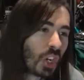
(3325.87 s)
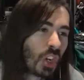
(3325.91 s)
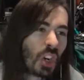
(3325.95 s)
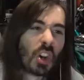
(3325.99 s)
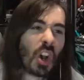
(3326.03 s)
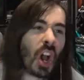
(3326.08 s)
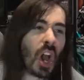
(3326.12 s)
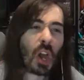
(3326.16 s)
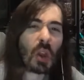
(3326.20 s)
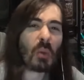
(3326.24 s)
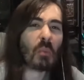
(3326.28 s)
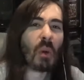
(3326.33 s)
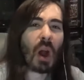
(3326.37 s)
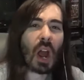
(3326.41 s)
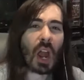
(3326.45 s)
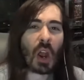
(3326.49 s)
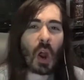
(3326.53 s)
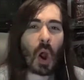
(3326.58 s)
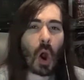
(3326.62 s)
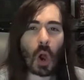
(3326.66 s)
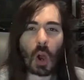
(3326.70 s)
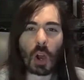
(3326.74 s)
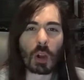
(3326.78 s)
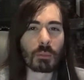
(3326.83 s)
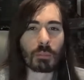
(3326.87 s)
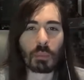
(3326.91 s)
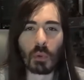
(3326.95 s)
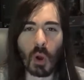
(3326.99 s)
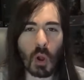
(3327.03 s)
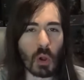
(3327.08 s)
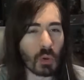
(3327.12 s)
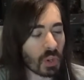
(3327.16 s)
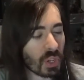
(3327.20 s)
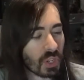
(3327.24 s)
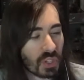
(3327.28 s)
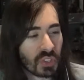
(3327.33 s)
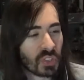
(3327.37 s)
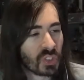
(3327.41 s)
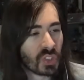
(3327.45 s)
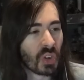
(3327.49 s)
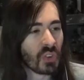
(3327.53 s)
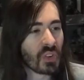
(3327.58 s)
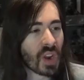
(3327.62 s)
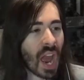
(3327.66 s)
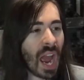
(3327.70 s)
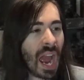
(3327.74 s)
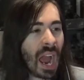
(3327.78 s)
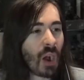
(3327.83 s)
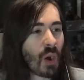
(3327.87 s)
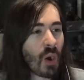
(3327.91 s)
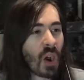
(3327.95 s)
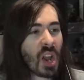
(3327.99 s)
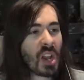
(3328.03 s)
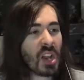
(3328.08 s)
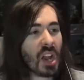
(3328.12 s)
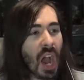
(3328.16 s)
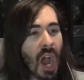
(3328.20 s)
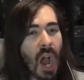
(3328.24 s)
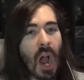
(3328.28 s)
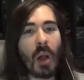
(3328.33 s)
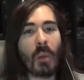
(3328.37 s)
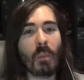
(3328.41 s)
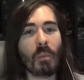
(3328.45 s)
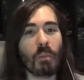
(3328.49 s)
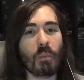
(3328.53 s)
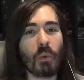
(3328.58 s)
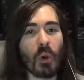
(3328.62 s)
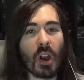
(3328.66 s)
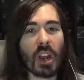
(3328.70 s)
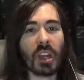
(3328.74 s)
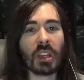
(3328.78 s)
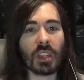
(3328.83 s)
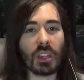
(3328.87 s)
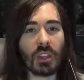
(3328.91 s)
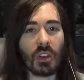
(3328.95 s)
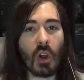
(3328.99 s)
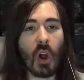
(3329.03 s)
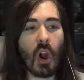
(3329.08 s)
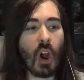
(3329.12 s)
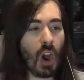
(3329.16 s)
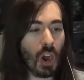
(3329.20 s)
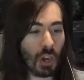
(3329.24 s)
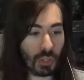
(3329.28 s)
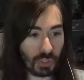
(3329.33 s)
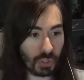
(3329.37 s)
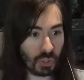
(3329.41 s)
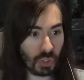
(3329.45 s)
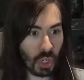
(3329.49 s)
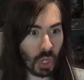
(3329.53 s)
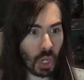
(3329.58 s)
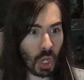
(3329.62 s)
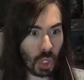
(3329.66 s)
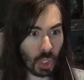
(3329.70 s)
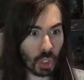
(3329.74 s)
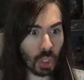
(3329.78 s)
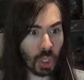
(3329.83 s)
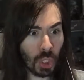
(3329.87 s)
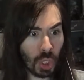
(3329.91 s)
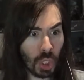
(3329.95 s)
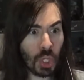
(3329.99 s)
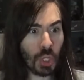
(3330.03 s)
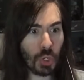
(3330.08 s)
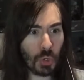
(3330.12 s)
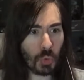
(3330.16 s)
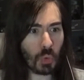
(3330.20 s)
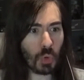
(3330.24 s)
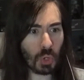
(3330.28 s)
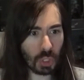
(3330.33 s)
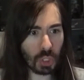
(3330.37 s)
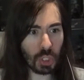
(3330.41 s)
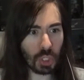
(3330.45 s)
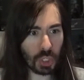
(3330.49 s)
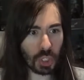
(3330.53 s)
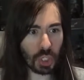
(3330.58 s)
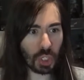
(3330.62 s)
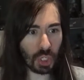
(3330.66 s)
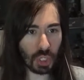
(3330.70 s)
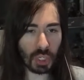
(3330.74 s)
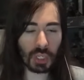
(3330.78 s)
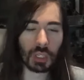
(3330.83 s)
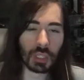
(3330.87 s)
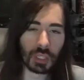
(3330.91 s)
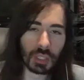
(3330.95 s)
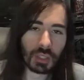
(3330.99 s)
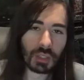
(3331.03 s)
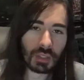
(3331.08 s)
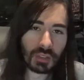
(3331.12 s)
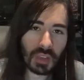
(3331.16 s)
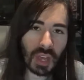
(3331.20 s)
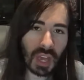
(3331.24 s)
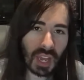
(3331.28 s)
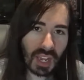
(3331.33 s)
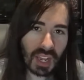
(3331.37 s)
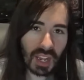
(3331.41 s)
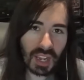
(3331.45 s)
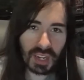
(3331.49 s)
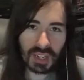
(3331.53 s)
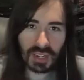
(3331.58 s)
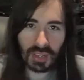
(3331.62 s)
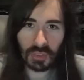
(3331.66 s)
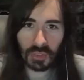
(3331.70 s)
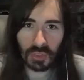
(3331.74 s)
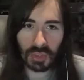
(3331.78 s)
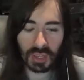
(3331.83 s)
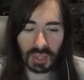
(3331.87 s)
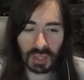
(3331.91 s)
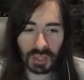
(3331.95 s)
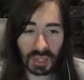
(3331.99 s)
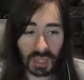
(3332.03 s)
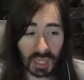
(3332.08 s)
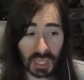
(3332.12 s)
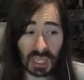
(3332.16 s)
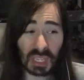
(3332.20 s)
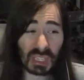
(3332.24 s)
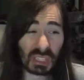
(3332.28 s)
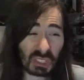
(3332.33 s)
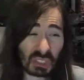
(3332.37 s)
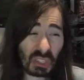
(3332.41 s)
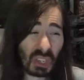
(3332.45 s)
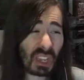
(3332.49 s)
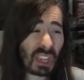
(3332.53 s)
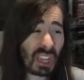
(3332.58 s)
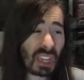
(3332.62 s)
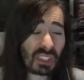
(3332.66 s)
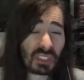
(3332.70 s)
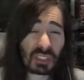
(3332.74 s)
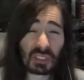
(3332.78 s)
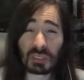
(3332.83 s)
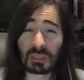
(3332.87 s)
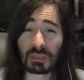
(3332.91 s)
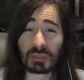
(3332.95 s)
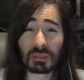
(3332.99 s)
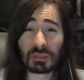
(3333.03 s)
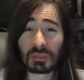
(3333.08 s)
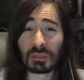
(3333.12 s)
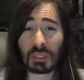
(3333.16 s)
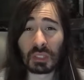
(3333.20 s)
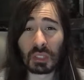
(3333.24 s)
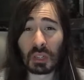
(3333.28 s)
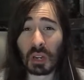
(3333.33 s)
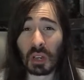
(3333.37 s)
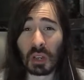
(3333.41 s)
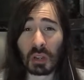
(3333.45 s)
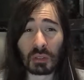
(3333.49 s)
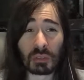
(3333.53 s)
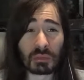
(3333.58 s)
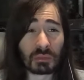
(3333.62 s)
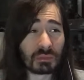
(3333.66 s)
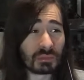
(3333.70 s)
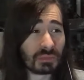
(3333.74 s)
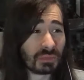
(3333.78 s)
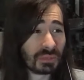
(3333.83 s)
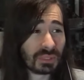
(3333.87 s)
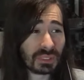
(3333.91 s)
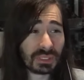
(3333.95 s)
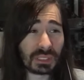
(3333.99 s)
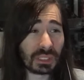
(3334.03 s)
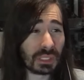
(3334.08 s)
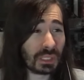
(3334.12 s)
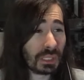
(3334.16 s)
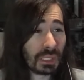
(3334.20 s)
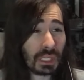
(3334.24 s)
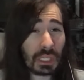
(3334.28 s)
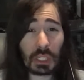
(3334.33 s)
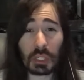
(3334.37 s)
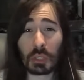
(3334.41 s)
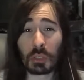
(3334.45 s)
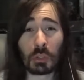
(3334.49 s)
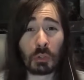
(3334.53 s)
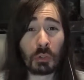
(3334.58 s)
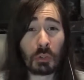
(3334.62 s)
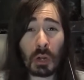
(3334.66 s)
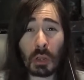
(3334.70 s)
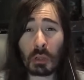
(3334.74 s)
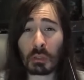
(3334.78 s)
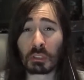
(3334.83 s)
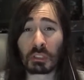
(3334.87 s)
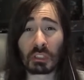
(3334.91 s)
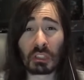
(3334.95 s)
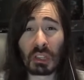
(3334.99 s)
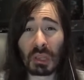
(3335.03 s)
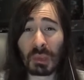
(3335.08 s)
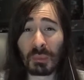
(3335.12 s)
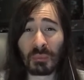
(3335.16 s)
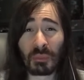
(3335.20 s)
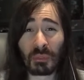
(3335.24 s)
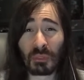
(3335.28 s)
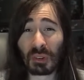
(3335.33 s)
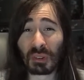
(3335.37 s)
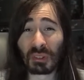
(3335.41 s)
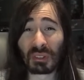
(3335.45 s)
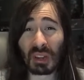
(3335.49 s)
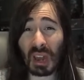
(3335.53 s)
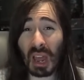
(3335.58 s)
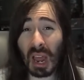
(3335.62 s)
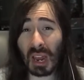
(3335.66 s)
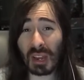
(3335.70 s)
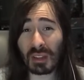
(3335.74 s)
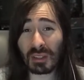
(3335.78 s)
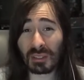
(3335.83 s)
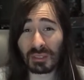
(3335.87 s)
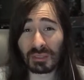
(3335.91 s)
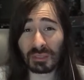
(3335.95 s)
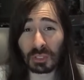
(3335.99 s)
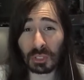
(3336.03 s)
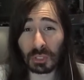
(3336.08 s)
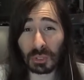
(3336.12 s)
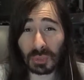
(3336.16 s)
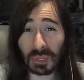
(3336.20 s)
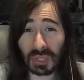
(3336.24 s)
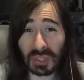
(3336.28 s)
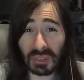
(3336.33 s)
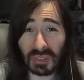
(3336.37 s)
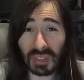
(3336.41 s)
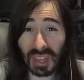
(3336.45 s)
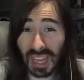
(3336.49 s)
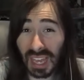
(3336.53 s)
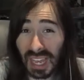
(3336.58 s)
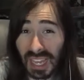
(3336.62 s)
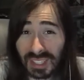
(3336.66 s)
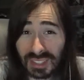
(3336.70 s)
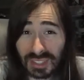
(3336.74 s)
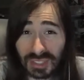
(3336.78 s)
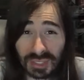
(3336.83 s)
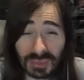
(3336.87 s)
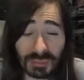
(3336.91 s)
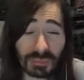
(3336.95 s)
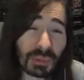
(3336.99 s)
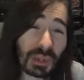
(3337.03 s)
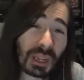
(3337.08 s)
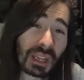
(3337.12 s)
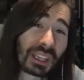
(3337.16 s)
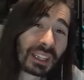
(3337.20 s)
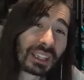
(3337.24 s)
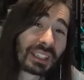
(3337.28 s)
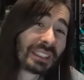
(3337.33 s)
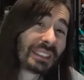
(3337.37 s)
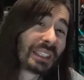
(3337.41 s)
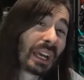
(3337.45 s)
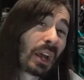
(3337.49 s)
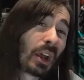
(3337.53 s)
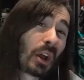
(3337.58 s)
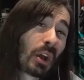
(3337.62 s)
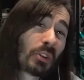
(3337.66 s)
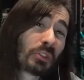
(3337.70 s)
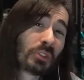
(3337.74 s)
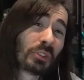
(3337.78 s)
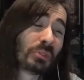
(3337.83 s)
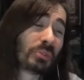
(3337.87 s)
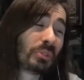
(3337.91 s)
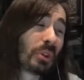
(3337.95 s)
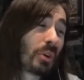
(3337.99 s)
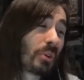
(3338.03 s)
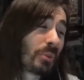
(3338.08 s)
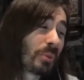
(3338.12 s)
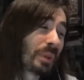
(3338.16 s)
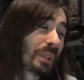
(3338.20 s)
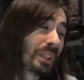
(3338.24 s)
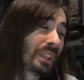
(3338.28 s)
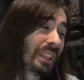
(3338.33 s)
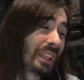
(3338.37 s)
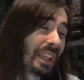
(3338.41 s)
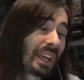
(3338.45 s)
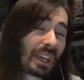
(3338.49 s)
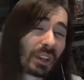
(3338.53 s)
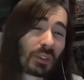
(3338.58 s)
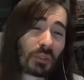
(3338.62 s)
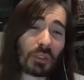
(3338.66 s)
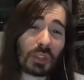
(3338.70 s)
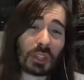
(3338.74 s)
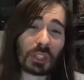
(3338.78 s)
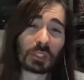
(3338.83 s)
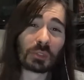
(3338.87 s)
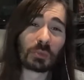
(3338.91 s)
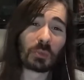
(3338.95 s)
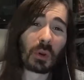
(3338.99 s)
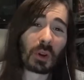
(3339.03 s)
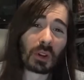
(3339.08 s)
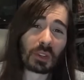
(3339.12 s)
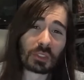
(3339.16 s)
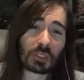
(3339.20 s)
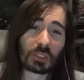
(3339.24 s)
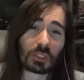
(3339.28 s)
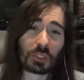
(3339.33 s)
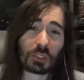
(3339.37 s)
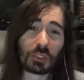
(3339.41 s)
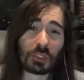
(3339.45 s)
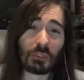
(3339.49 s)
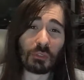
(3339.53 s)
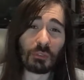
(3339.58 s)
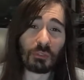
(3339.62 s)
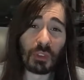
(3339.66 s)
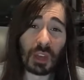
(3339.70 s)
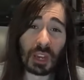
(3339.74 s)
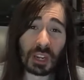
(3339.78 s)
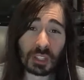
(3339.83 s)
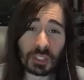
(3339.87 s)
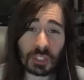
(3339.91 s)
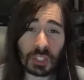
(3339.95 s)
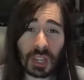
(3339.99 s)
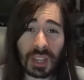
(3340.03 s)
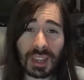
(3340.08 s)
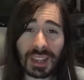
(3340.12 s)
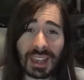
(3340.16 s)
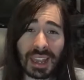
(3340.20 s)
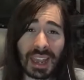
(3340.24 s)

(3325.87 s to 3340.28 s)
"Had my heart broken, so now I'm breaking hearts, literally," that kind of thing. So I guess, you know, kudos to them for not doing that, but I also don't really like this where it's just a fetish.